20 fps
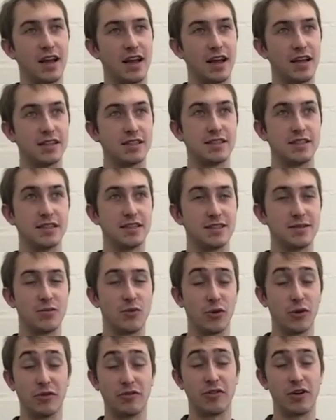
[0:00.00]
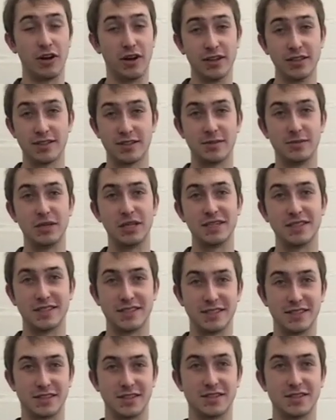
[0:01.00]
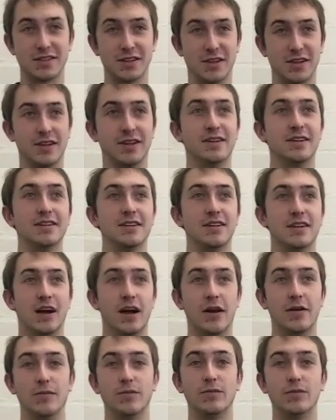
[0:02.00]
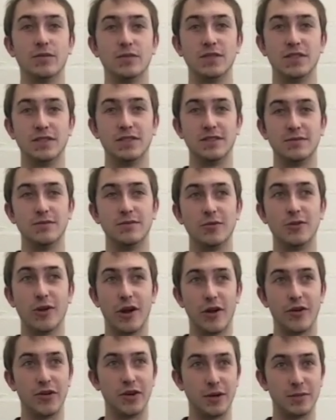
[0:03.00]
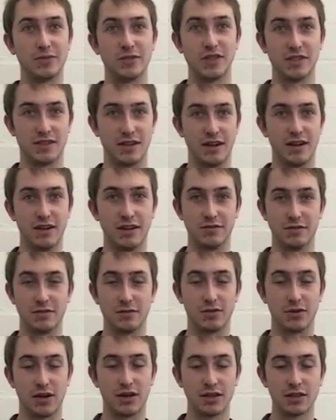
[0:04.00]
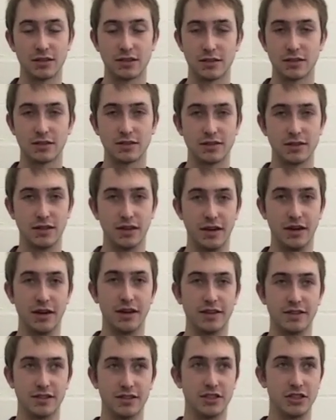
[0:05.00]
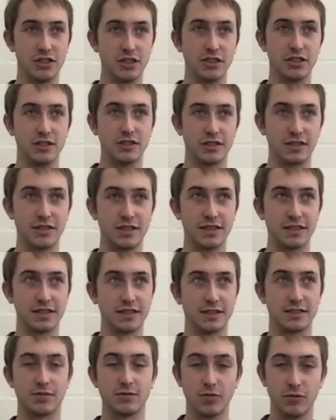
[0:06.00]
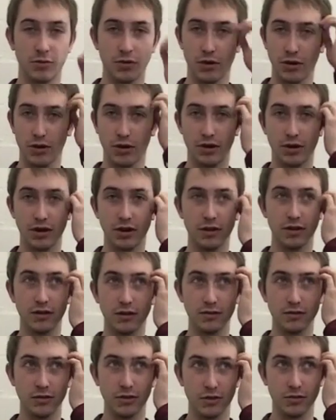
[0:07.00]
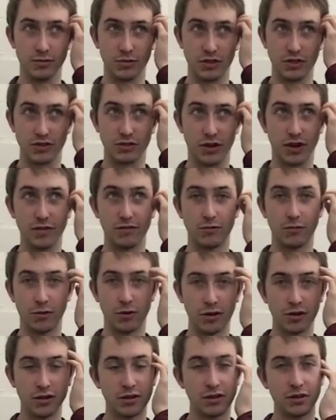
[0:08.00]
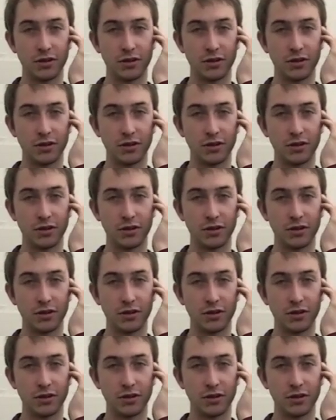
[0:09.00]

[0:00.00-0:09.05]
It's important for us because it's a ground-up design of a product, and as engineers, I think that's what we're gonna hope to strive for.